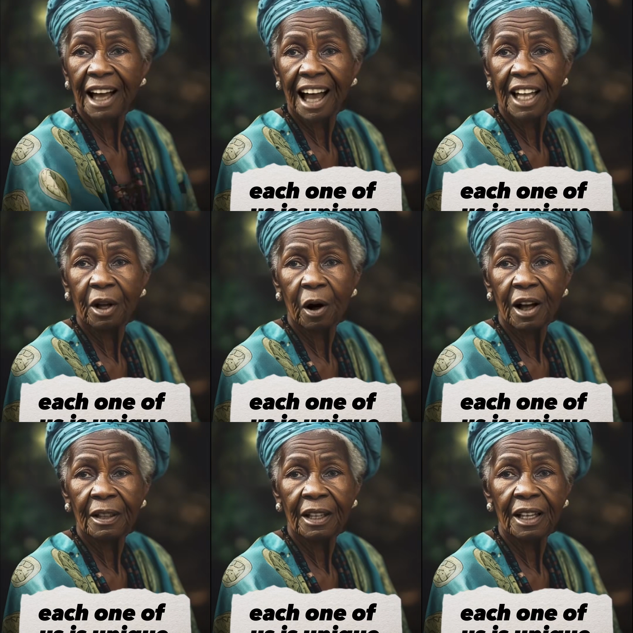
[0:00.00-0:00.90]
Each one
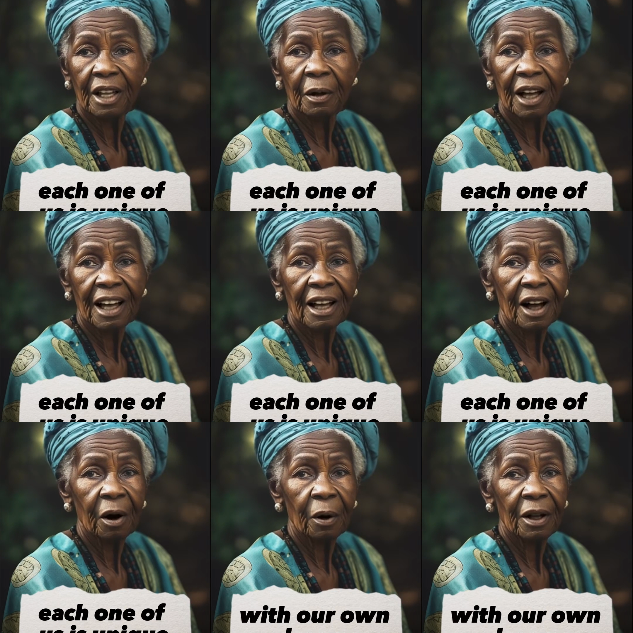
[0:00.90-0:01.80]
of us is unique,
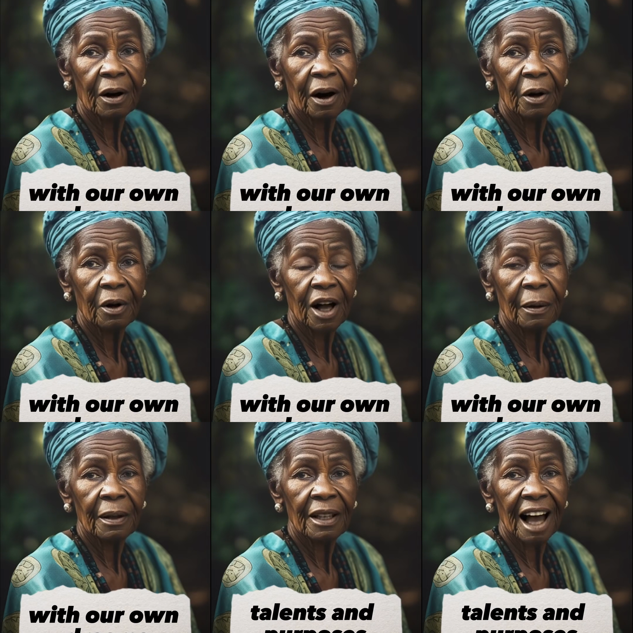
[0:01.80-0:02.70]
with our own
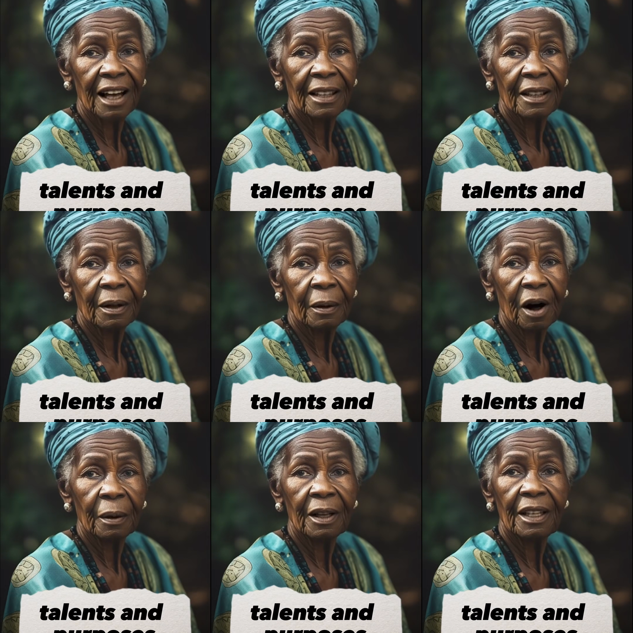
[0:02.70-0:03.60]
dreams, talents, and
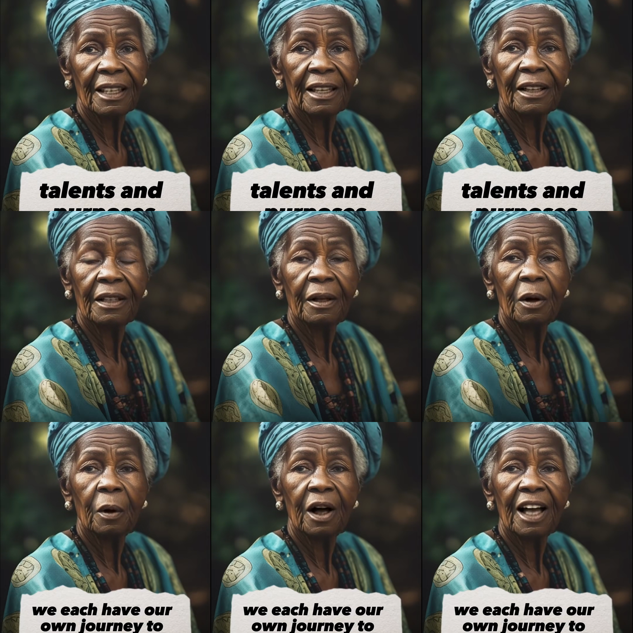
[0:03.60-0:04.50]
purposes.
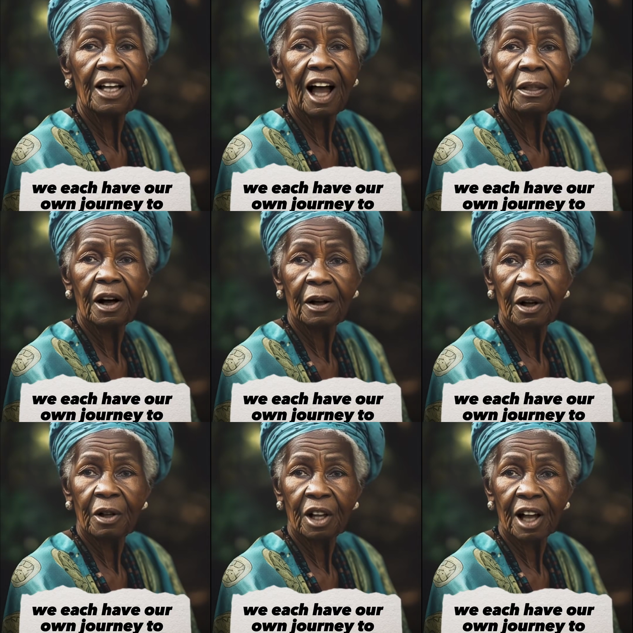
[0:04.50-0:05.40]
We each have our
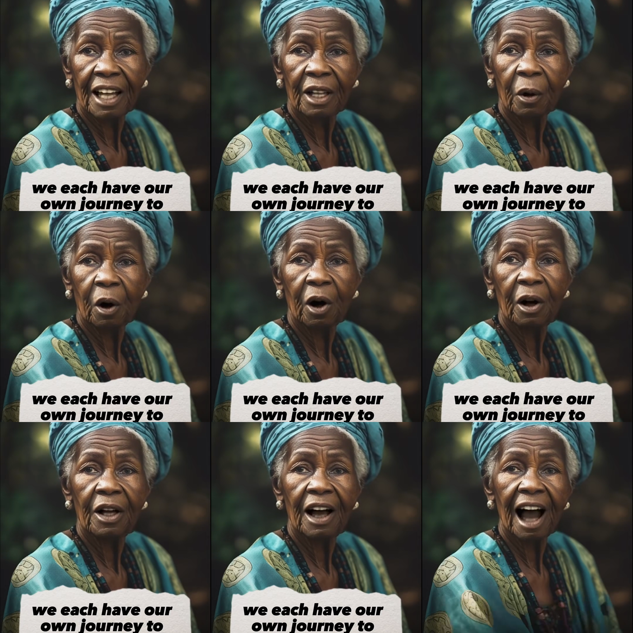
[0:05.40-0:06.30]
own journey to
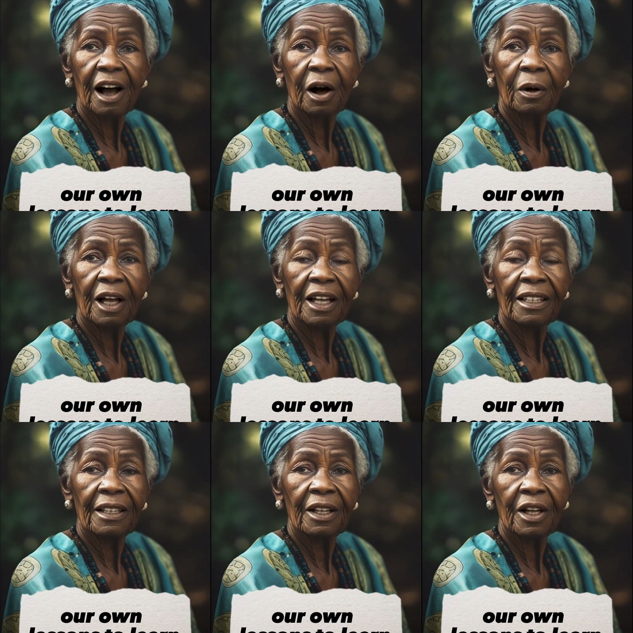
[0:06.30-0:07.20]
walk, our own
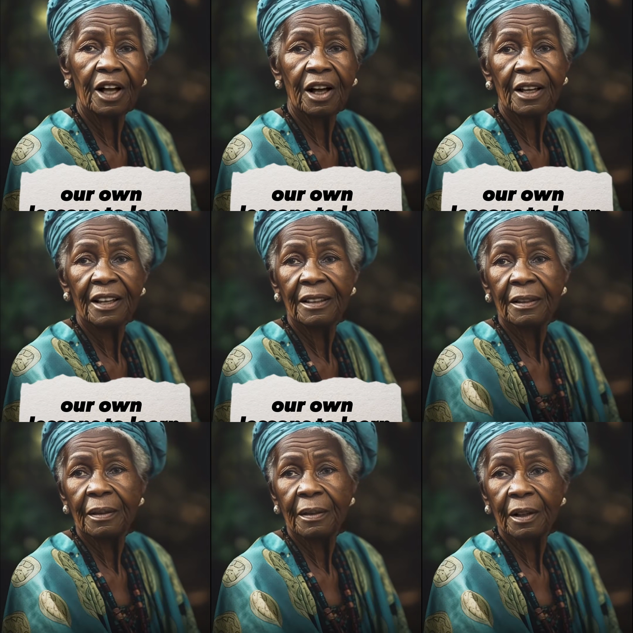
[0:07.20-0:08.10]
lessons to learn.
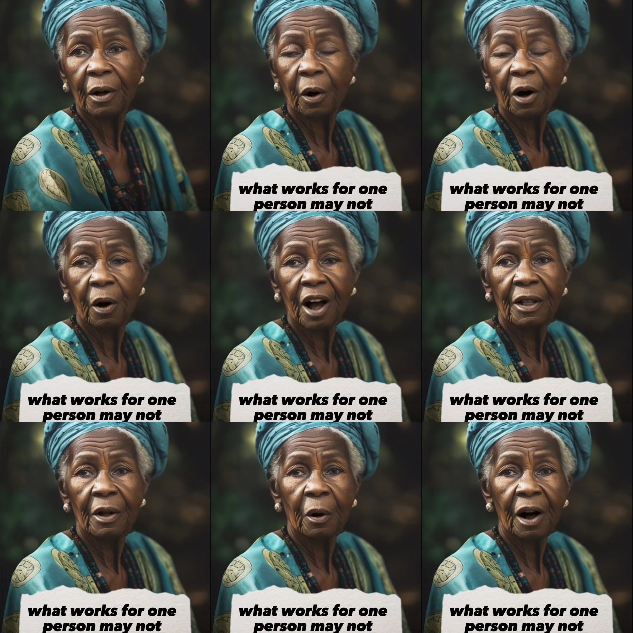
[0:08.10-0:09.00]
What
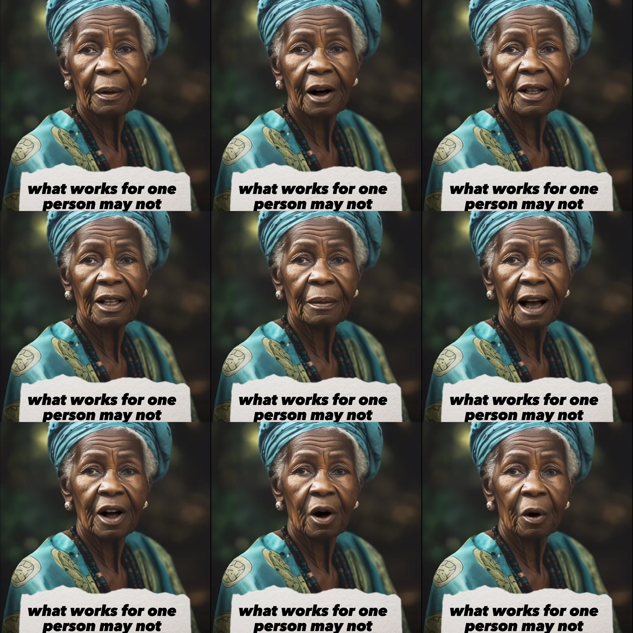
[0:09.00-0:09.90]
works for one person
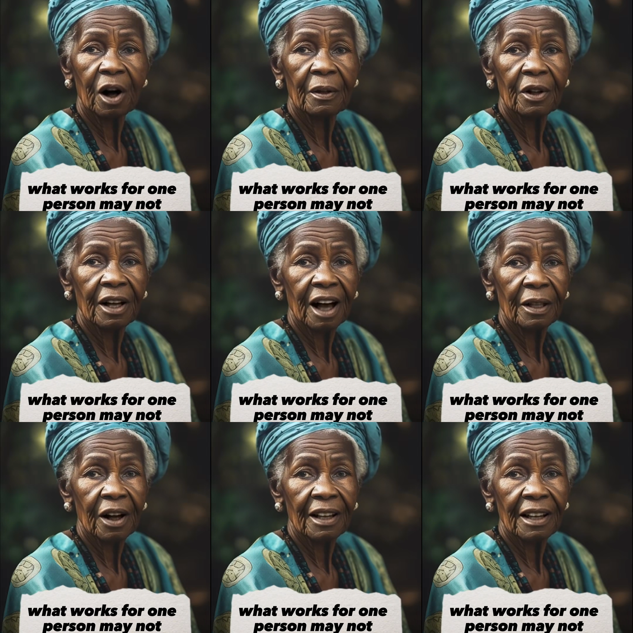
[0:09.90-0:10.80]
may not work for
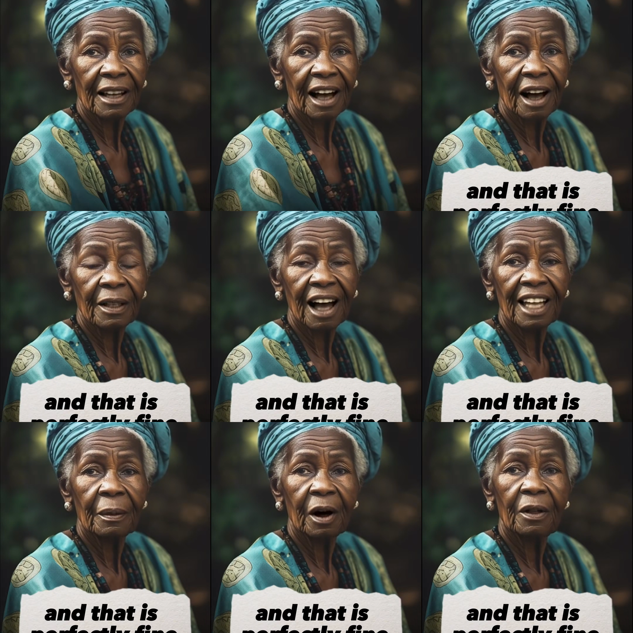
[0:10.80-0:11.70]
another, and that
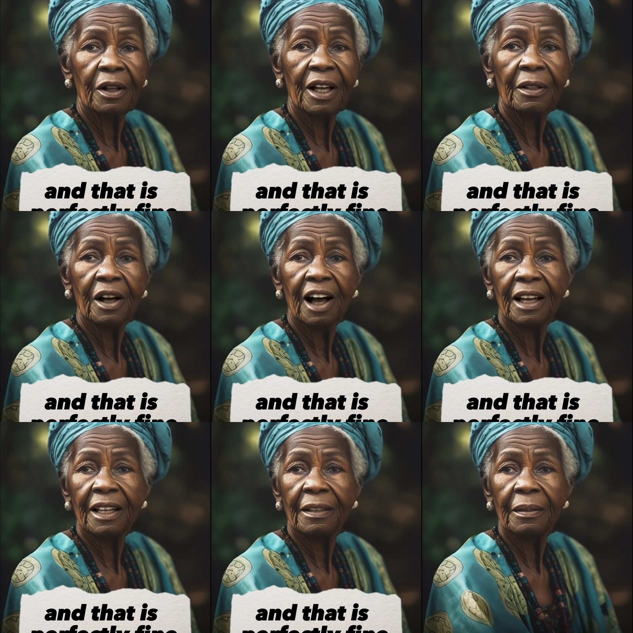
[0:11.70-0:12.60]
is perfectly fine.